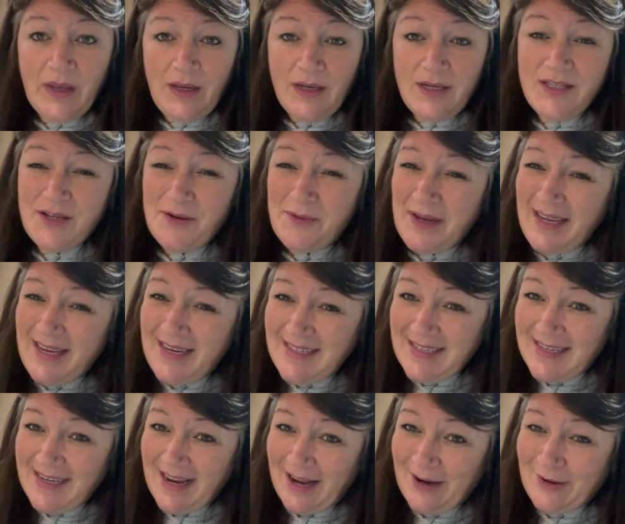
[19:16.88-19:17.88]
So
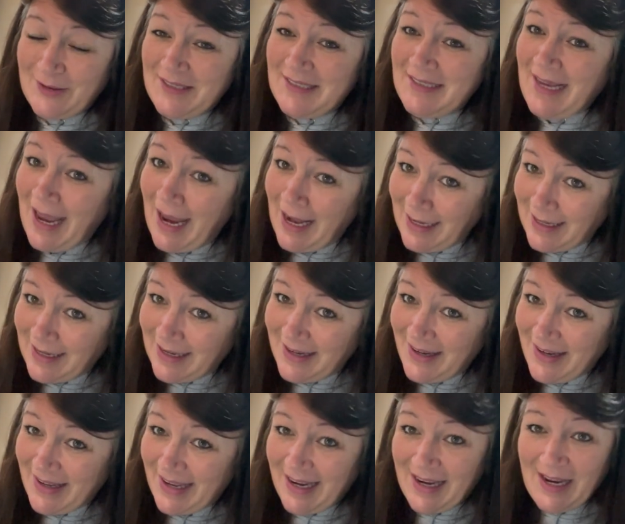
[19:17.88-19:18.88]
eating out,
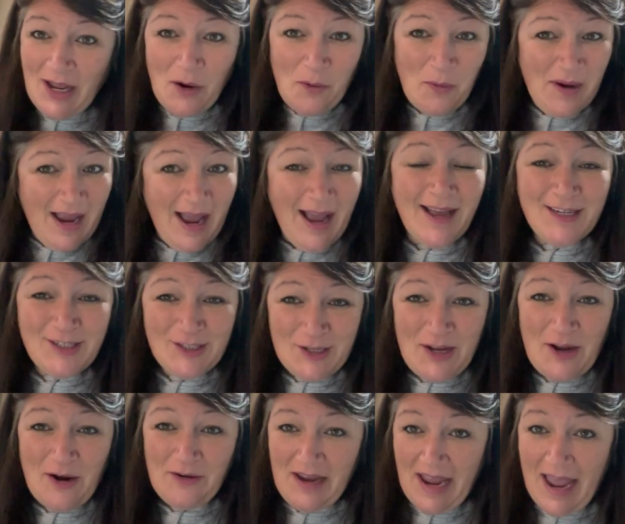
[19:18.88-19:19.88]
technically, we
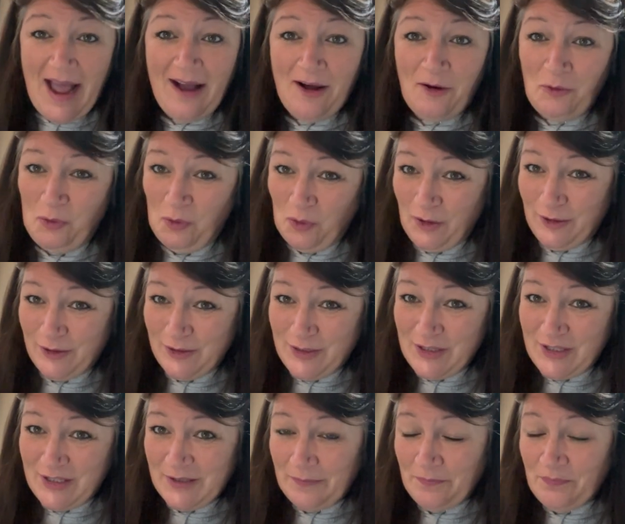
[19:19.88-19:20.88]
actually only ate out
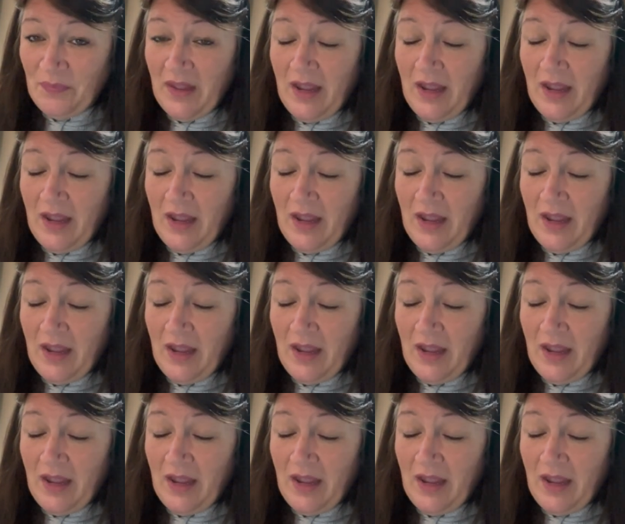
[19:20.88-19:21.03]
once.